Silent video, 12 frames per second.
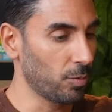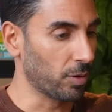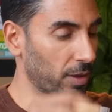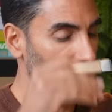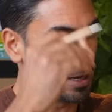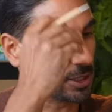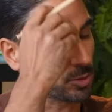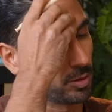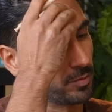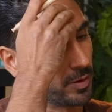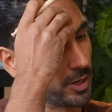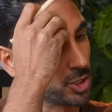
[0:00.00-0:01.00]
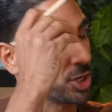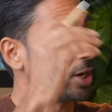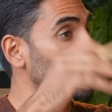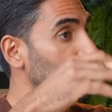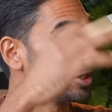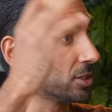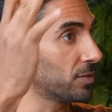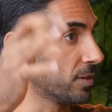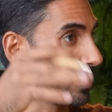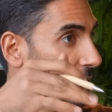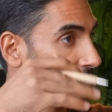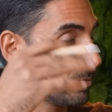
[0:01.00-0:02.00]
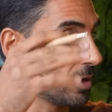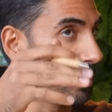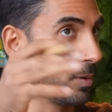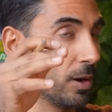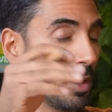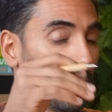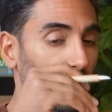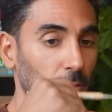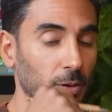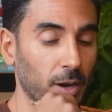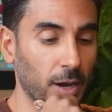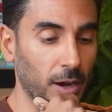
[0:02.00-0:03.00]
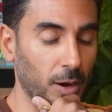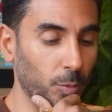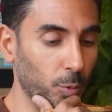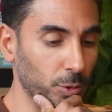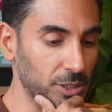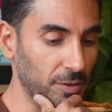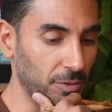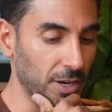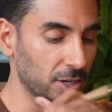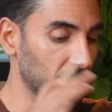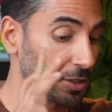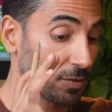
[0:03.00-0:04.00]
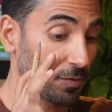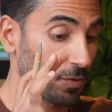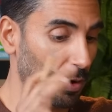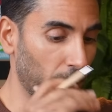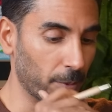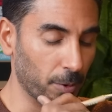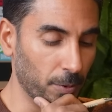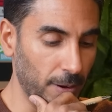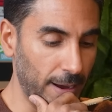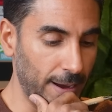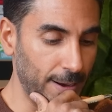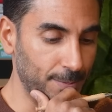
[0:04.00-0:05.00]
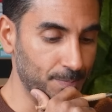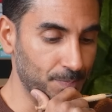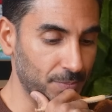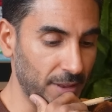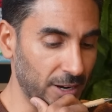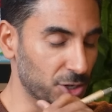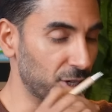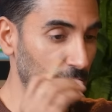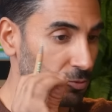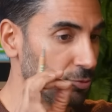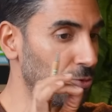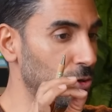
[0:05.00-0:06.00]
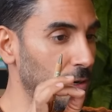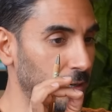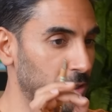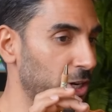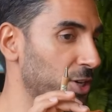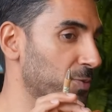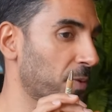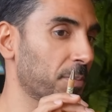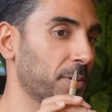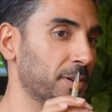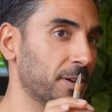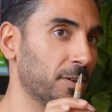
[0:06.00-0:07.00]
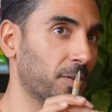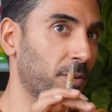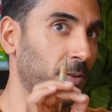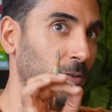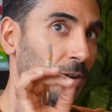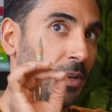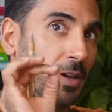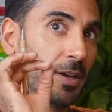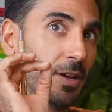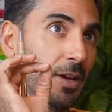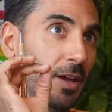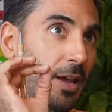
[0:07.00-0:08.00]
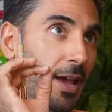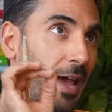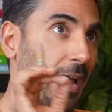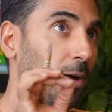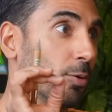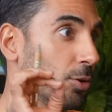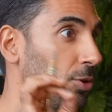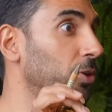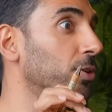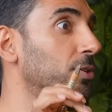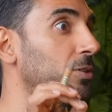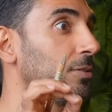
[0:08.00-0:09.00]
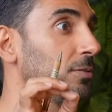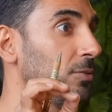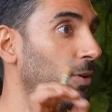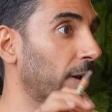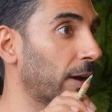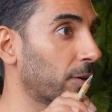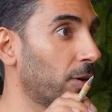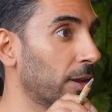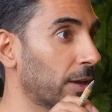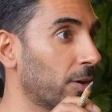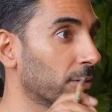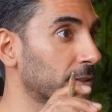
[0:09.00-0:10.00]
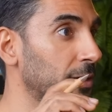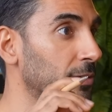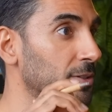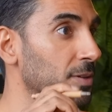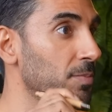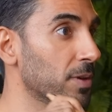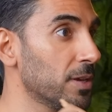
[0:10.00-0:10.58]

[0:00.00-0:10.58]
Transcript: one of these sort of uh, judges for the no and low uh, awards every year she's phenomenal um, and she's really changed my opinion on how good non-alcoholic cocktails can